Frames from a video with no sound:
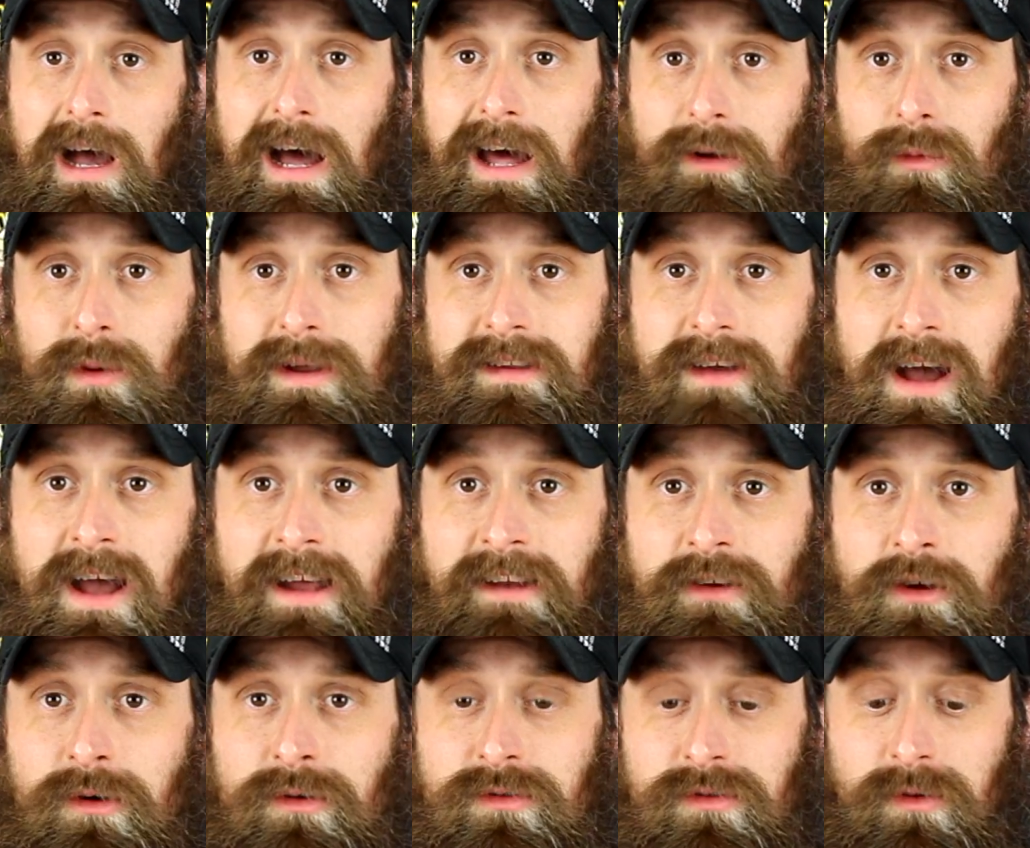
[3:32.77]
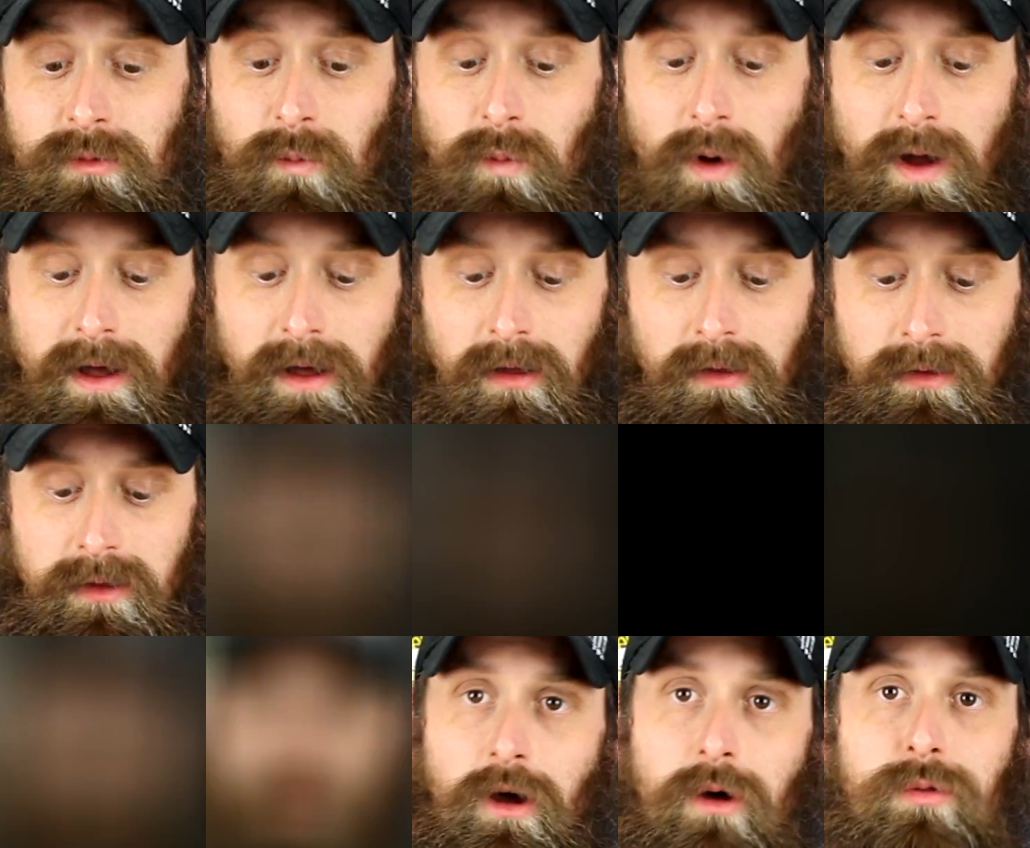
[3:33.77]
How do we diagnose it? Well,
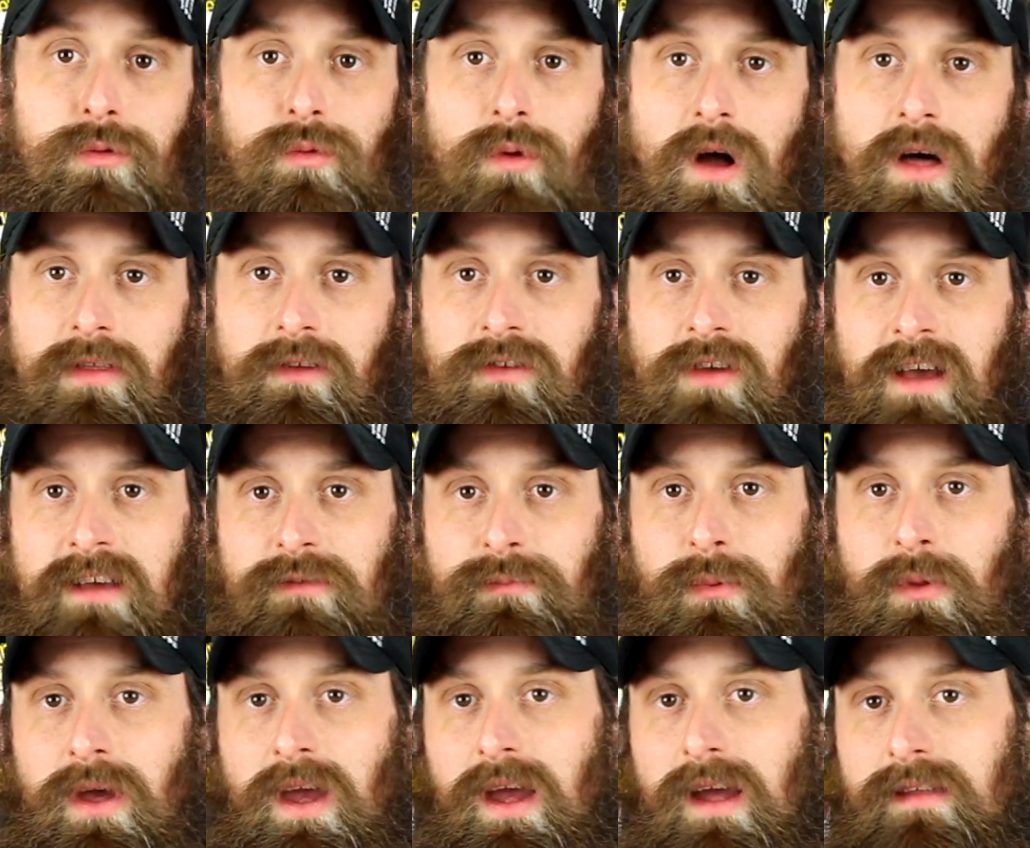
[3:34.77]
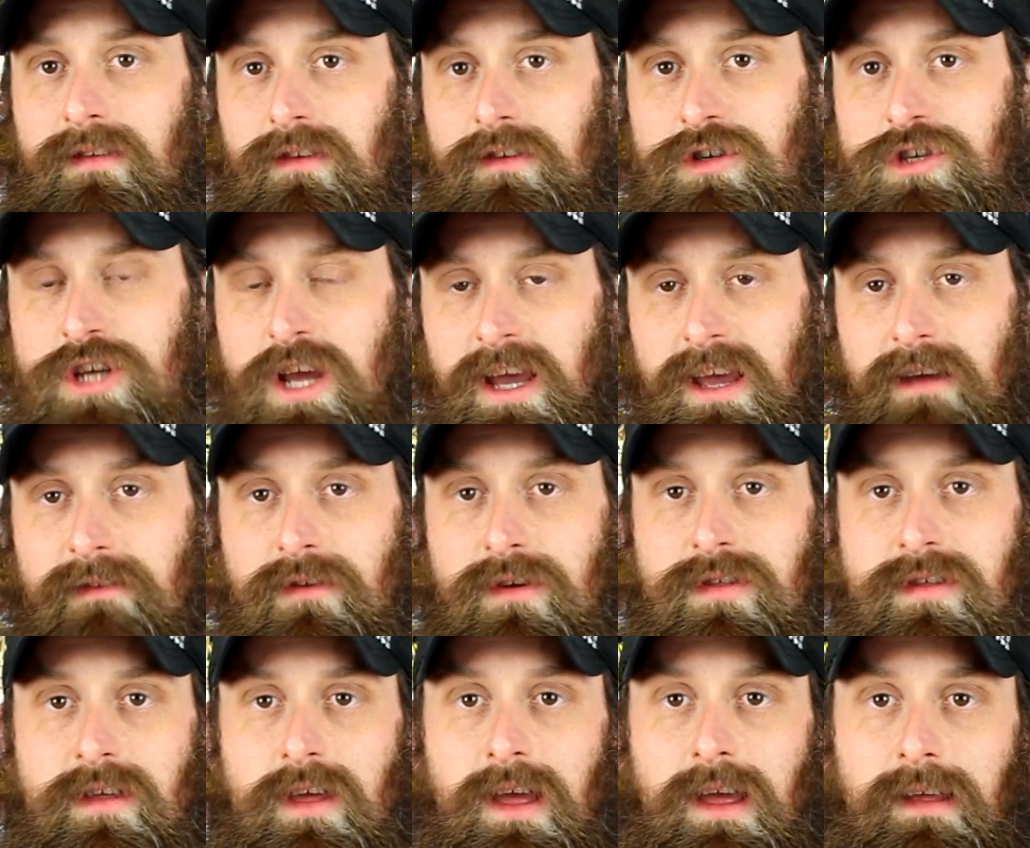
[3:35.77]
we can go through all the test plans and check
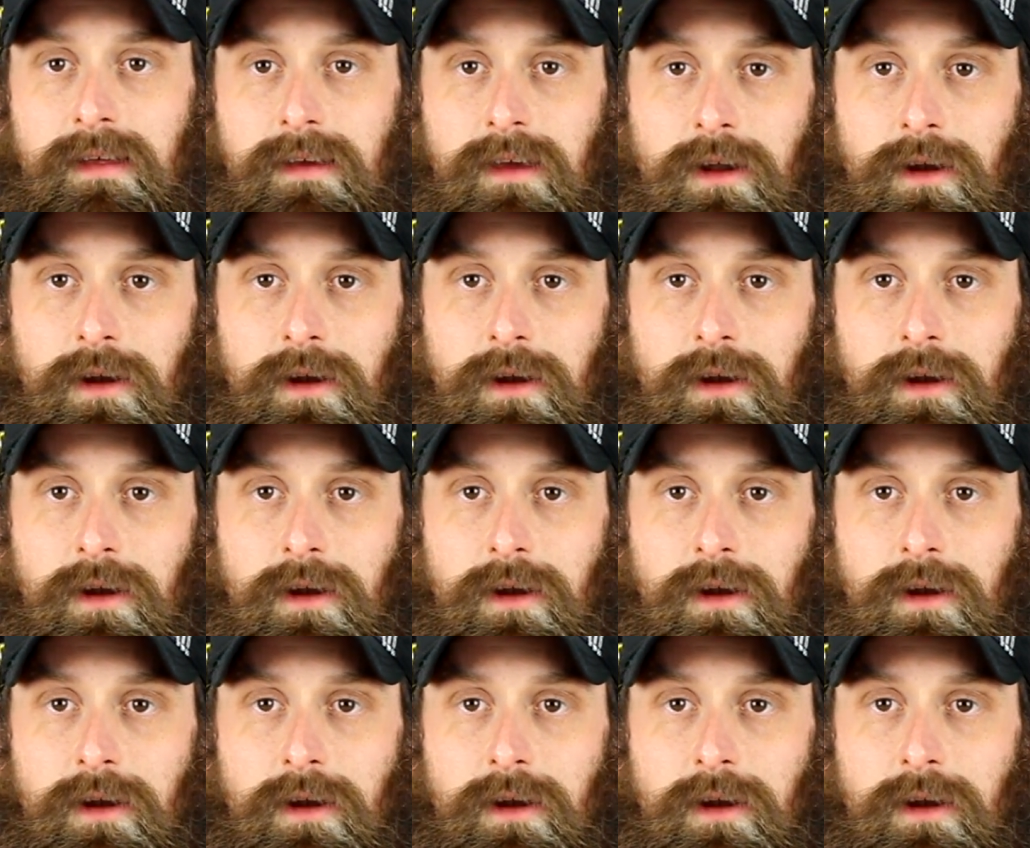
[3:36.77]
everything,